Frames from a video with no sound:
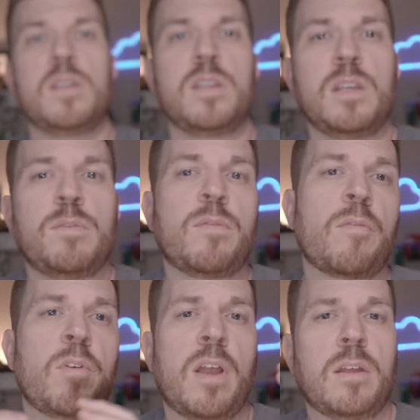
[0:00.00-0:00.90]
If you've
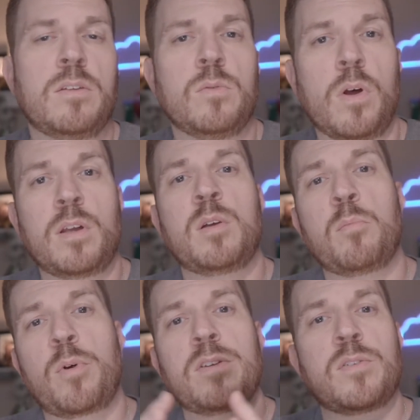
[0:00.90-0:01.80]
ever had to
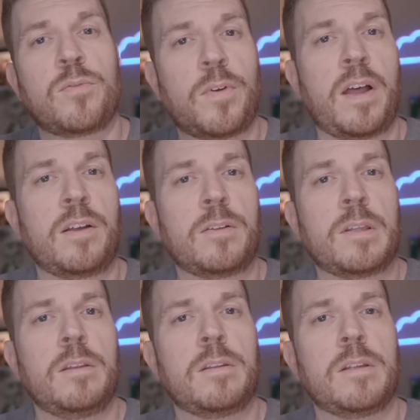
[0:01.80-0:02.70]
uncompress a file,
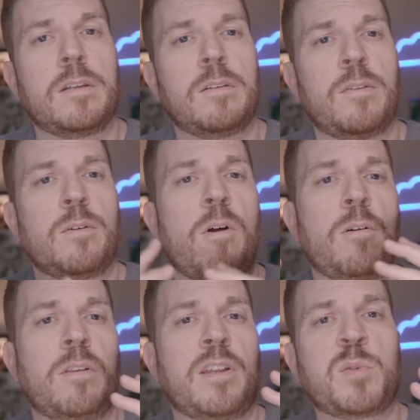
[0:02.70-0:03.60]
then there
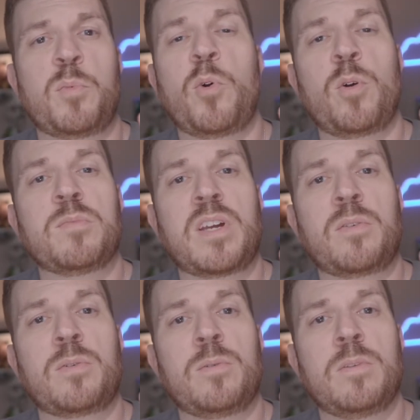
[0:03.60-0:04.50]
are lots of programs
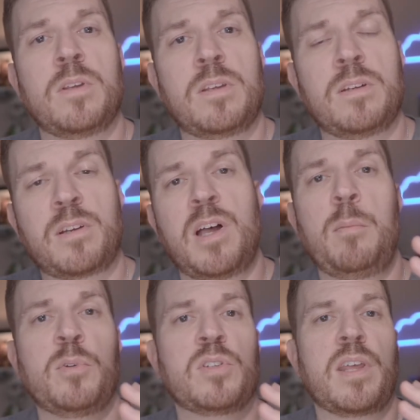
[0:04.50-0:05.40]
out there that can
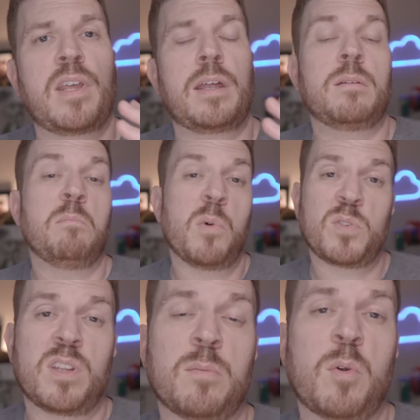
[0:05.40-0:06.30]
accomplish that.
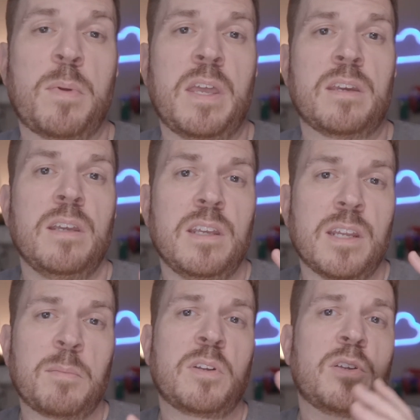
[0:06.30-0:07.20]
Most of them are paid. And
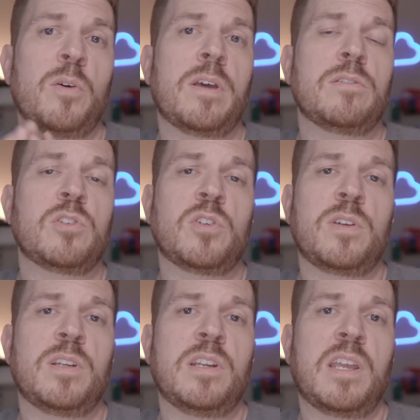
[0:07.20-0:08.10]
I'm going to go ahead and show
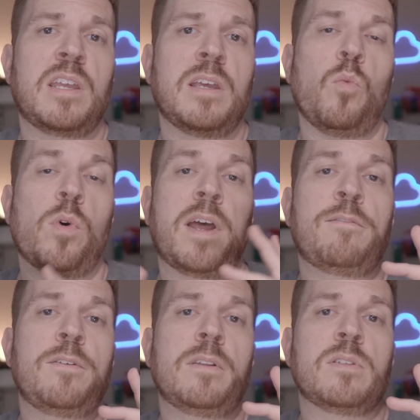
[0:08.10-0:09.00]
you today what I
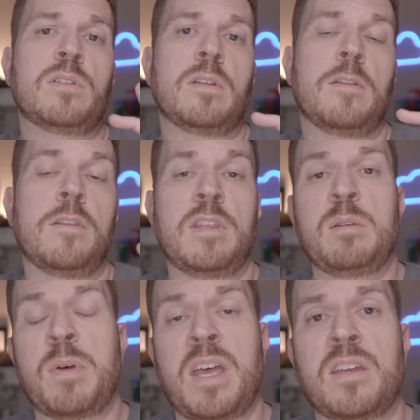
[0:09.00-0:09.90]
feel is the
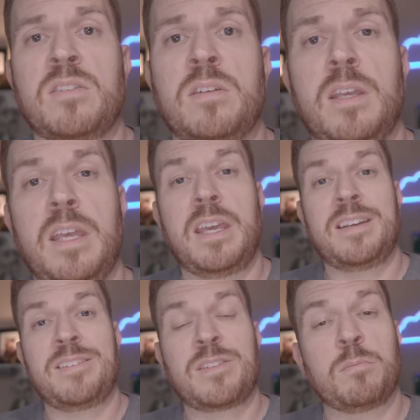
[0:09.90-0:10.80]
best,
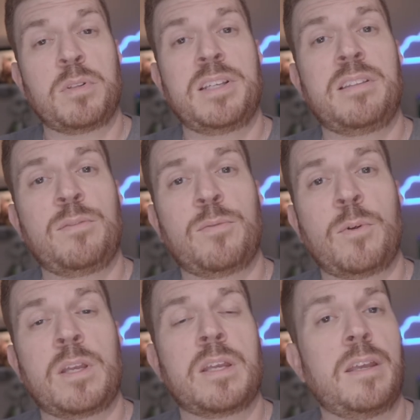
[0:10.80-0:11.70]
and it's completely
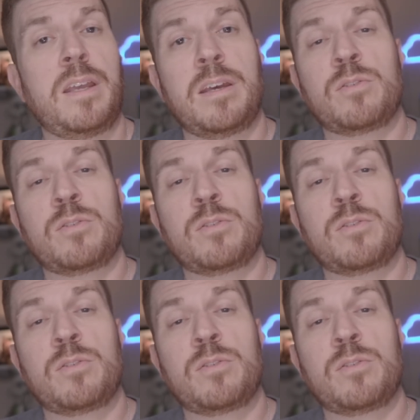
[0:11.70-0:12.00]
free and